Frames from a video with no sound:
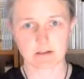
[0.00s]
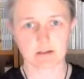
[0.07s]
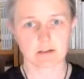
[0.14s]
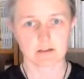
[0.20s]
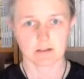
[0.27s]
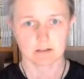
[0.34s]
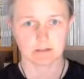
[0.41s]

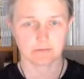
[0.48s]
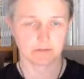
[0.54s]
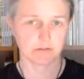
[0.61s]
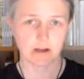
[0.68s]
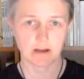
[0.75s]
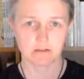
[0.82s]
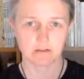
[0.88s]
If you
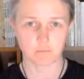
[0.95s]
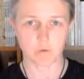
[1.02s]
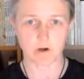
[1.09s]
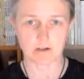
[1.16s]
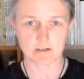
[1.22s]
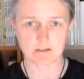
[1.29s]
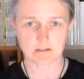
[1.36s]
have
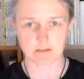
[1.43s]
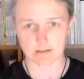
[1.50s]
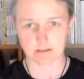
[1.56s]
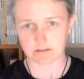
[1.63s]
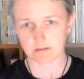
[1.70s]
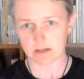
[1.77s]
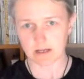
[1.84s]
1, then you
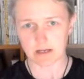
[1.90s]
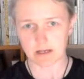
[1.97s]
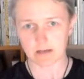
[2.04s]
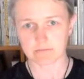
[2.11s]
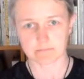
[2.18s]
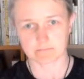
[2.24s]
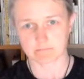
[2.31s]
have
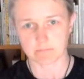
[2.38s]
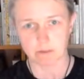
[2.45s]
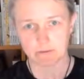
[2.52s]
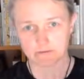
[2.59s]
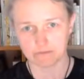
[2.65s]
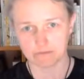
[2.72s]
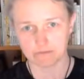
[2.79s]
a
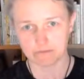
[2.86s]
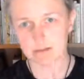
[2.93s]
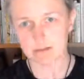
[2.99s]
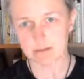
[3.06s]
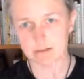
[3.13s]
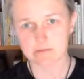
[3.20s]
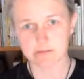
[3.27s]
variable
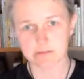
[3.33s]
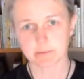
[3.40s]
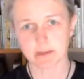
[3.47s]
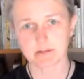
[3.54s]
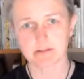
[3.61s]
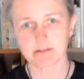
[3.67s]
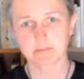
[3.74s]
of
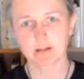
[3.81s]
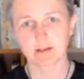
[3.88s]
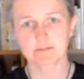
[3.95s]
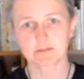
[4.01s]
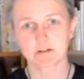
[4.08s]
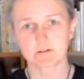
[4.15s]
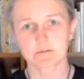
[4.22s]
some kind to
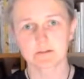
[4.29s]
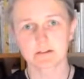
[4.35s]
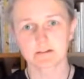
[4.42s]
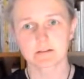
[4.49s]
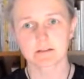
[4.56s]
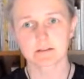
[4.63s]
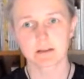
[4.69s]
hold it.
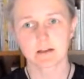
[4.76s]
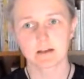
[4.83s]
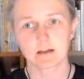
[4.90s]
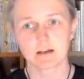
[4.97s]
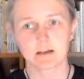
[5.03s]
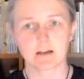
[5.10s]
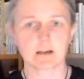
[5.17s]

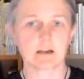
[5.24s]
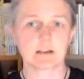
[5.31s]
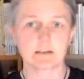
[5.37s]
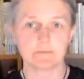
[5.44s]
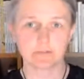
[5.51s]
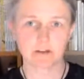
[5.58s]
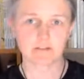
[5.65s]
And if
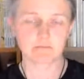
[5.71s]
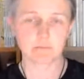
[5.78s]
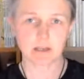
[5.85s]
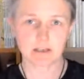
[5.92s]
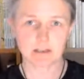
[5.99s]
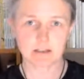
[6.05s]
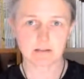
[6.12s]
you have
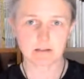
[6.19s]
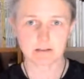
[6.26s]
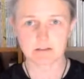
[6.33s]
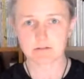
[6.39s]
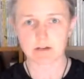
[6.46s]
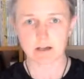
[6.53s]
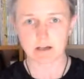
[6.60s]
many, then you
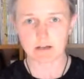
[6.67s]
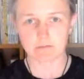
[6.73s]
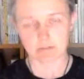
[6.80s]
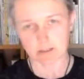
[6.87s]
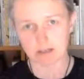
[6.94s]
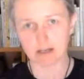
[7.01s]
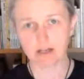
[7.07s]
have a
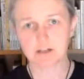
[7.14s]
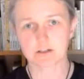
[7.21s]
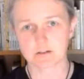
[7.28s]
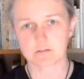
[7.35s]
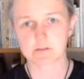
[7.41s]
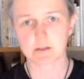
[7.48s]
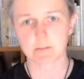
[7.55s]
collection of
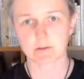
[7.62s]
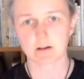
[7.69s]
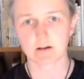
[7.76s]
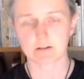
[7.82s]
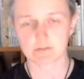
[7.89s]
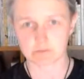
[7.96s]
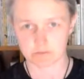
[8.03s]
some
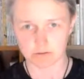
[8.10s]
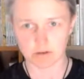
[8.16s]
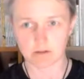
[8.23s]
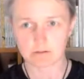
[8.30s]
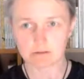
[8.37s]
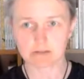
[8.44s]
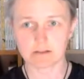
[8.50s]
kind to
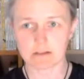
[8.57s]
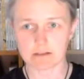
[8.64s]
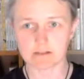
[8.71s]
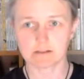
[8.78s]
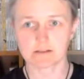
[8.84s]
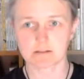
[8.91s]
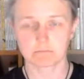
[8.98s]
hold
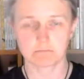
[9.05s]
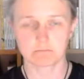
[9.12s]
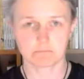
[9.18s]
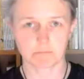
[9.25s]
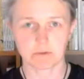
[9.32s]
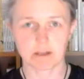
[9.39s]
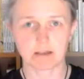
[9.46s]
these
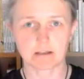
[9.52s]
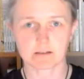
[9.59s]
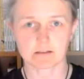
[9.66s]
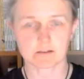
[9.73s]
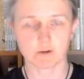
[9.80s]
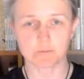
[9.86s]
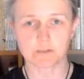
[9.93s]
things,
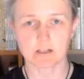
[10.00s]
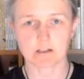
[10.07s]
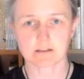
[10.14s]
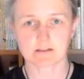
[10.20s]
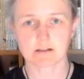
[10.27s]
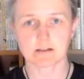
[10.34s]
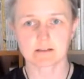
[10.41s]
objects,
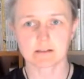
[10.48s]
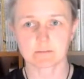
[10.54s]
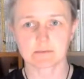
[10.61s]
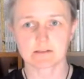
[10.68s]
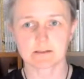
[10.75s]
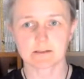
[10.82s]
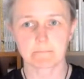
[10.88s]

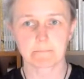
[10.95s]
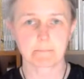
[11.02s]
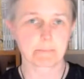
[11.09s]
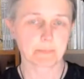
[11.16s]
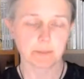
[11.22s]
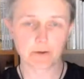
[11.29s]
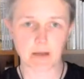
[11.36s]
items.
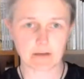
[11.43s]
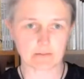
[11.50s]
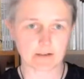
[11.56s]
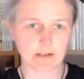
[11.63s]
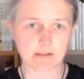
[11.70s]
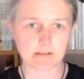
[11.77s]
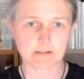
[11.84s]
You have a
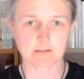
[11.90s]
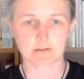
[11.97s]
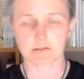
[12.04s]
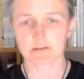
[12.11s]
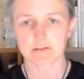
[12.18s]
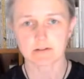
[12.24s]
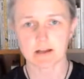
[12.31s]
list or an
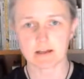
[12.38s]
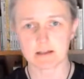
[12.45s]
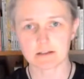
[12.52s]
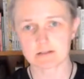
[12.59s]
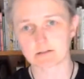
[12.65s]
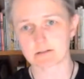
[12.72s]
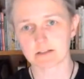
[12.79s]
array or
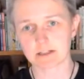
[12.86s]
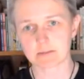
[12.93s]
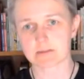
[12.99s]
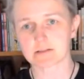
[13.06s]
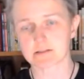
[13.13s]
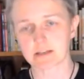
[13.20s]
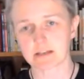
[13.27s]
a database
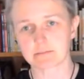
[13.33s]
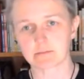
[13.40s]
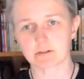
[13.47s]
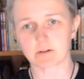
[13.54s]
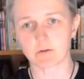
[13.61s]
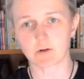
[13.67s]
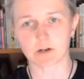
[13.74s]
table
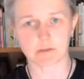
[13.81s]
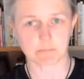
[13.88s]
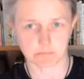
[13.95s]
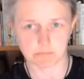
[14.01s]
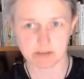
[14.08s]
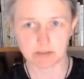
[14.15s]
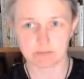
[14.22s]
or
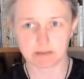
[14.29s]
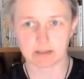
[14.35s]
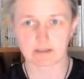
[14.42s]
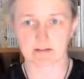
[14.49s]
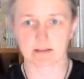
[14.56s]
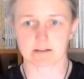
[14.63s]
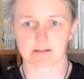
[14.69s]
something in
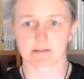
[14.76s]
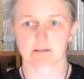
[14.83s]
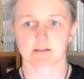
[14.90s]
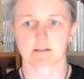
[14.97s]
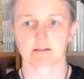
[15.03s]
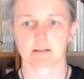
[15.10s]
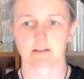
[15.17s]
that
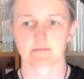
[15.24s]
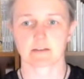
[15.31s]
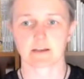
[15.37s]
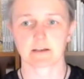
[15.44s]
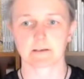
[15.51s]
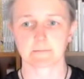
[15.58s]
vein.